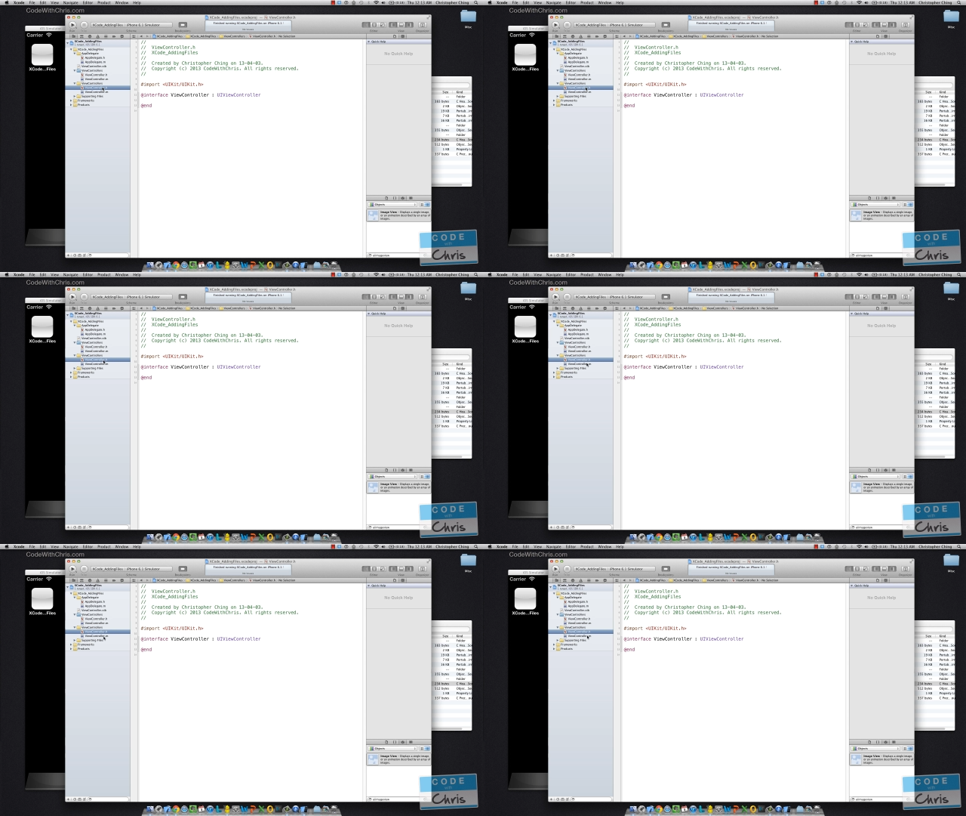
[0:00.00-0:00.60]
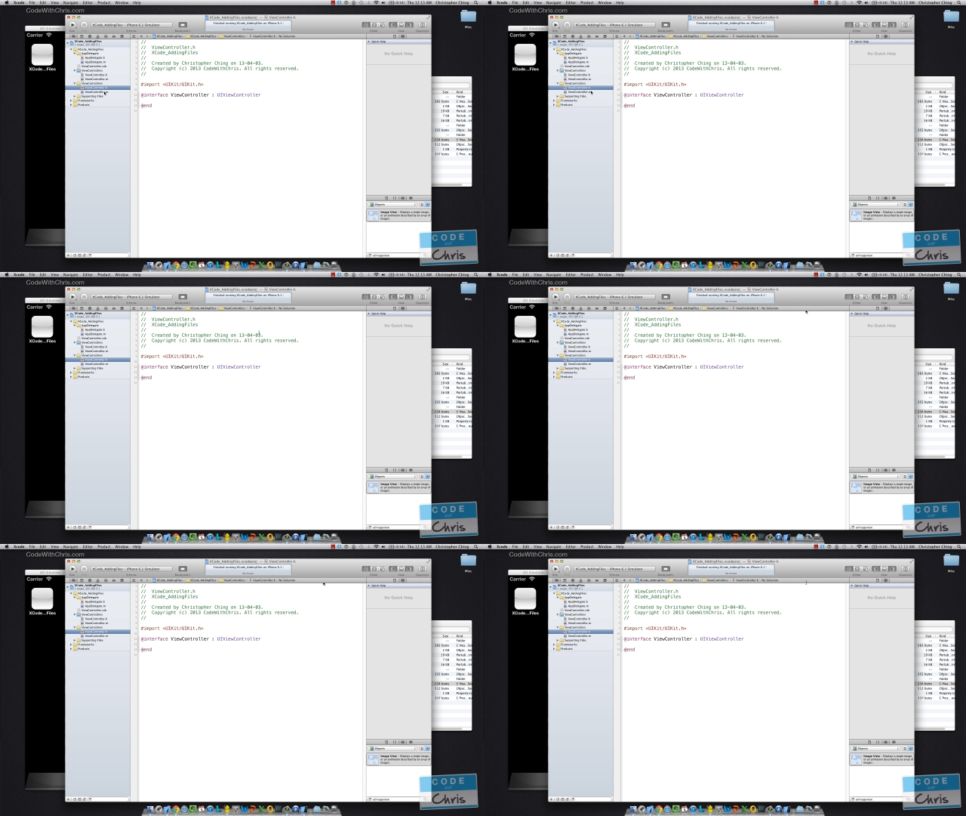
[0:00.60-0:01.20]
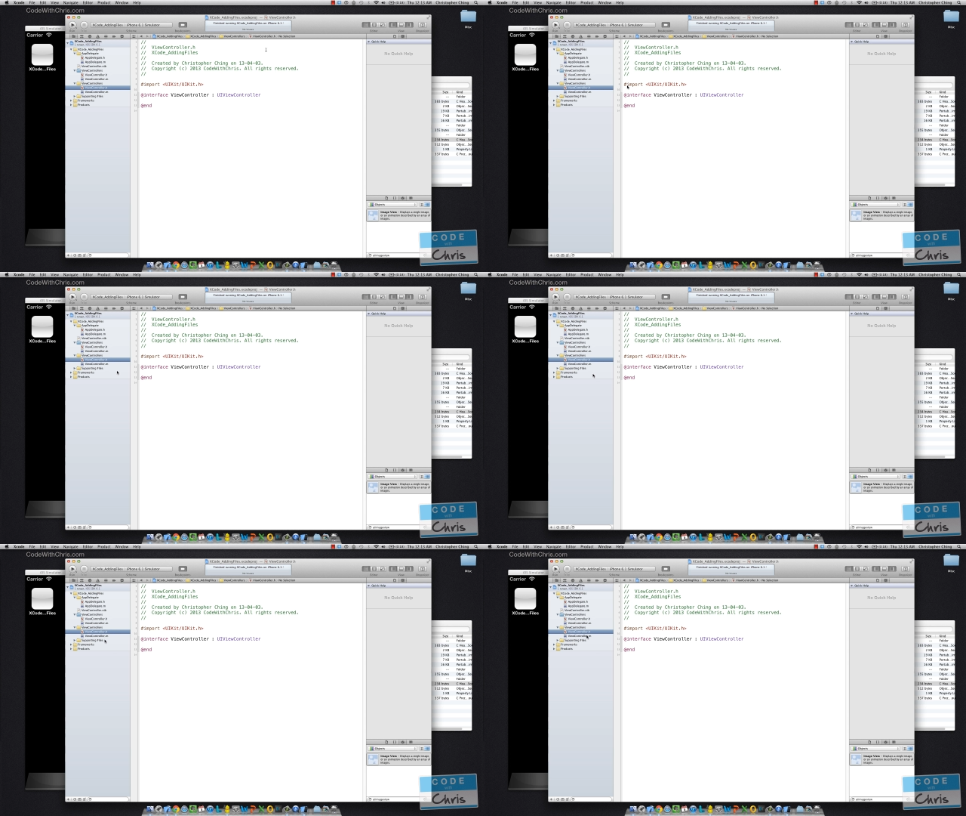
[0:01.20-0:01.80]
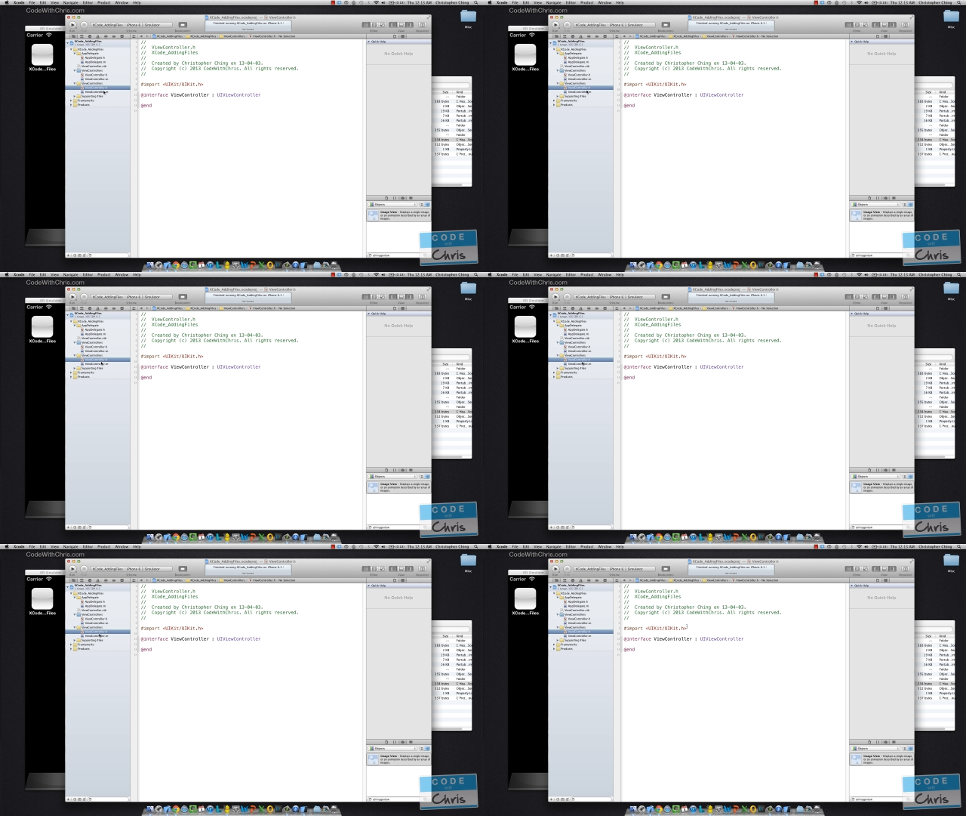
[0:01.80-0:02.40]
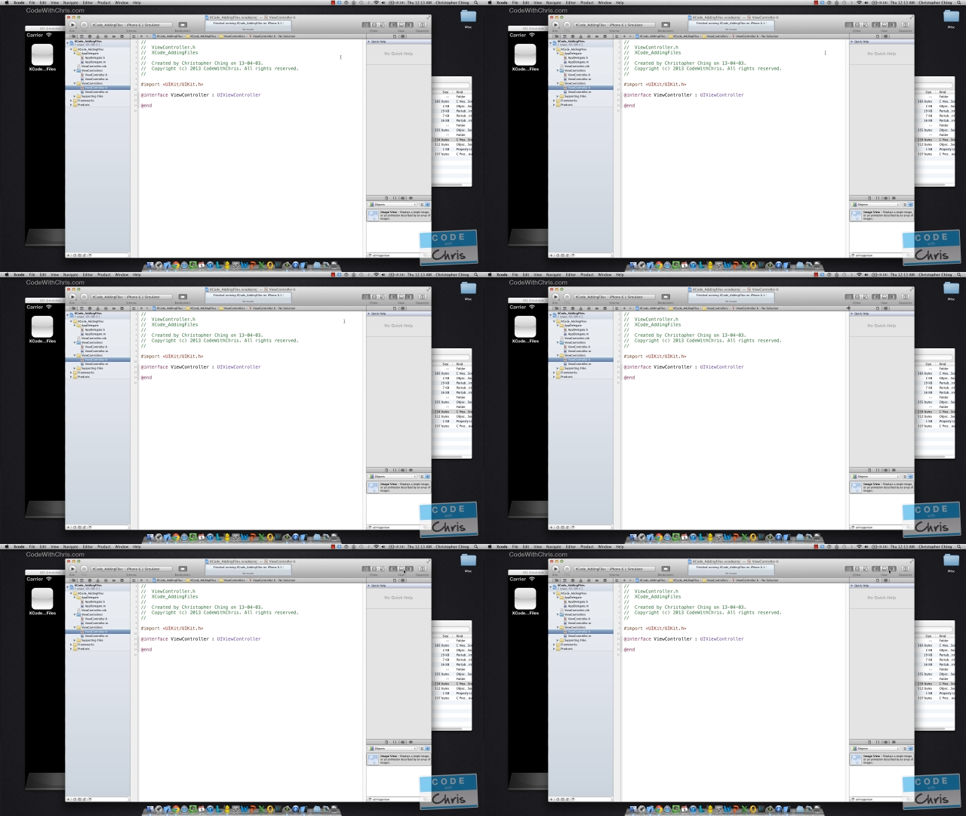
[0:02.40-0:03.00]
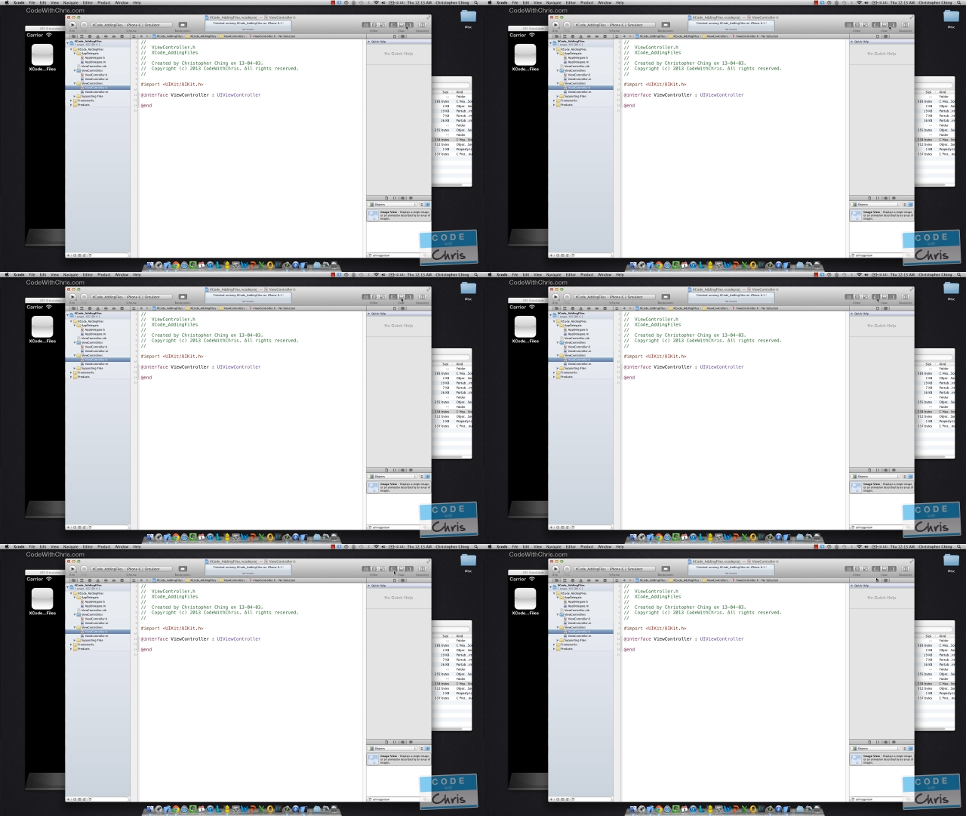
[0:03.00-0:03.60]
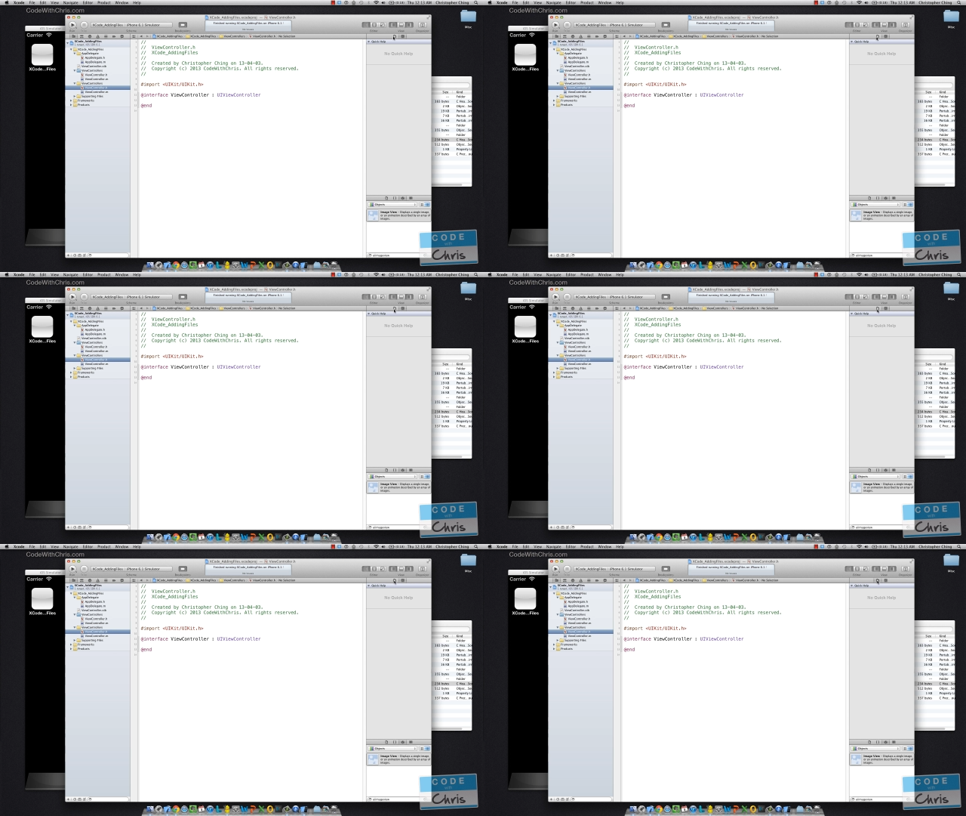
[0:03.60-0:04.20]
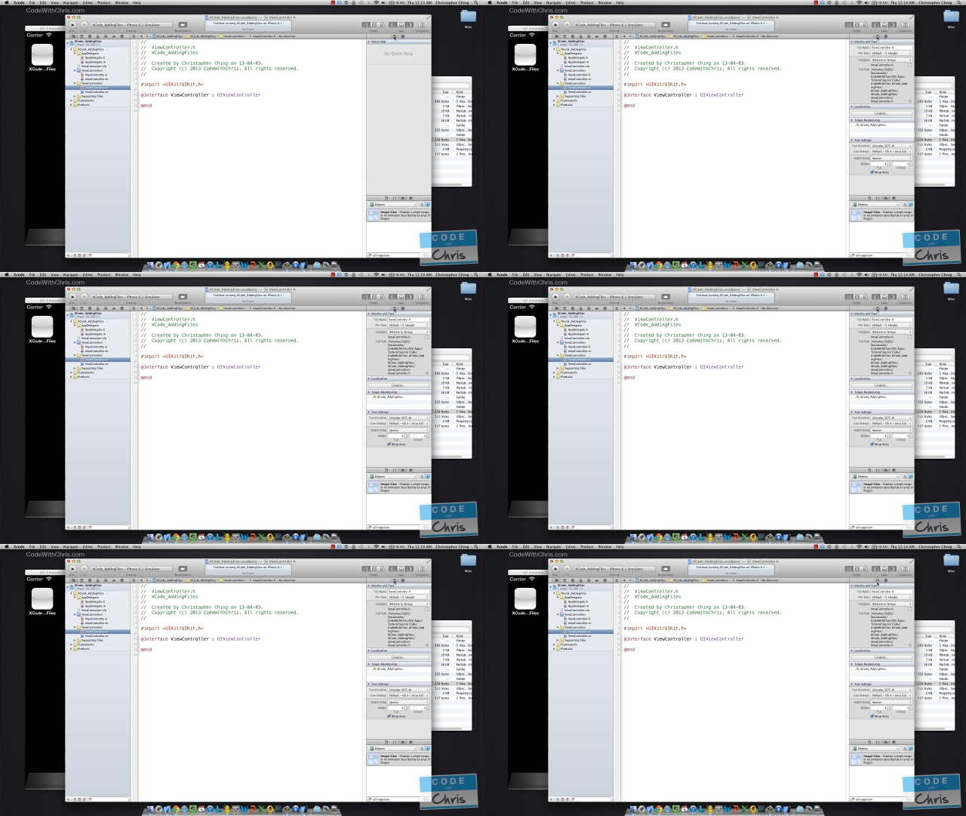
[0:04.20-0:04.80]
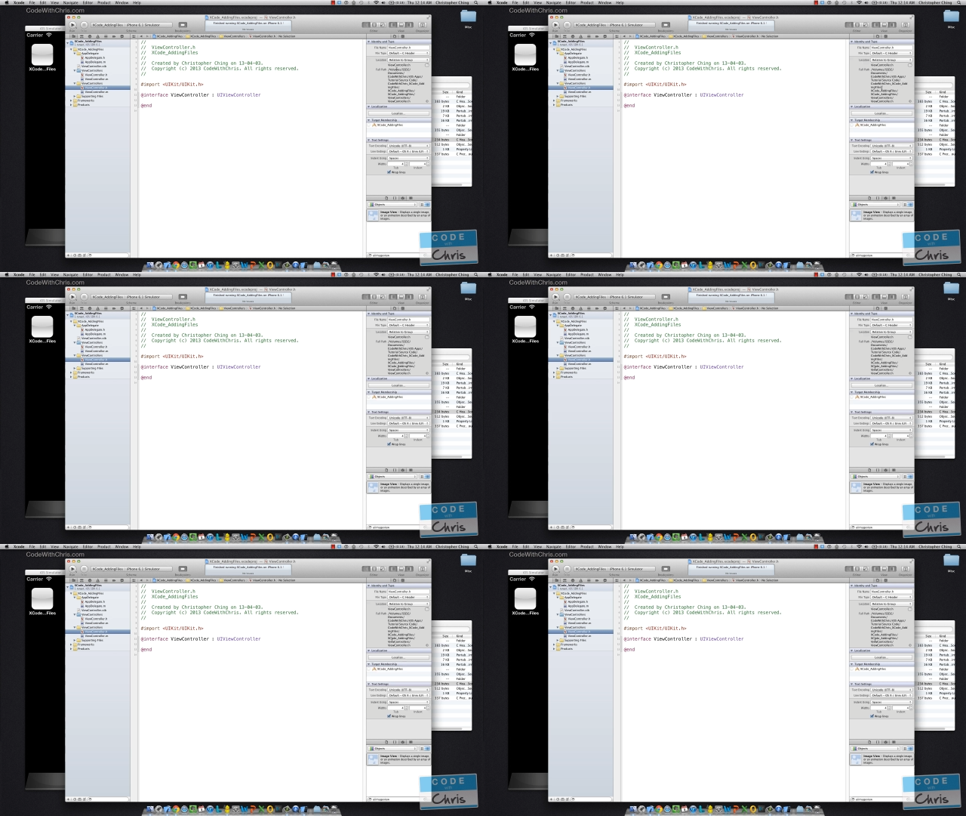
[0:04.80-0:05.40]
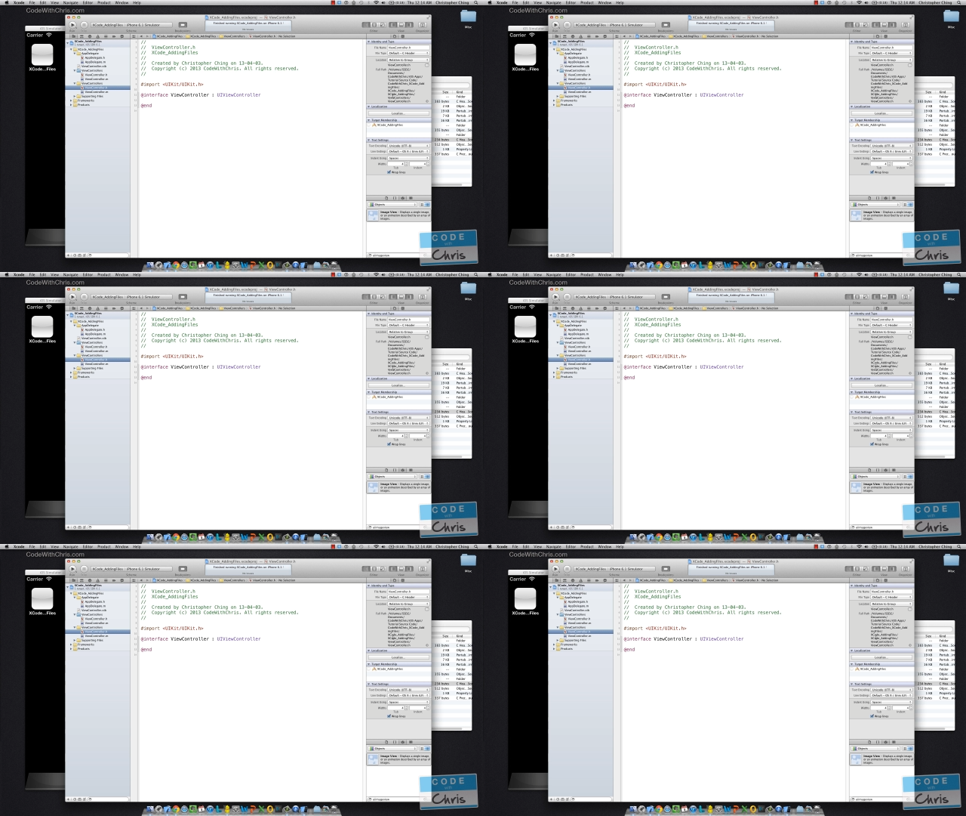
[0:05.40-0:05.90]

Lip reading: Nobody's mouth can be seen.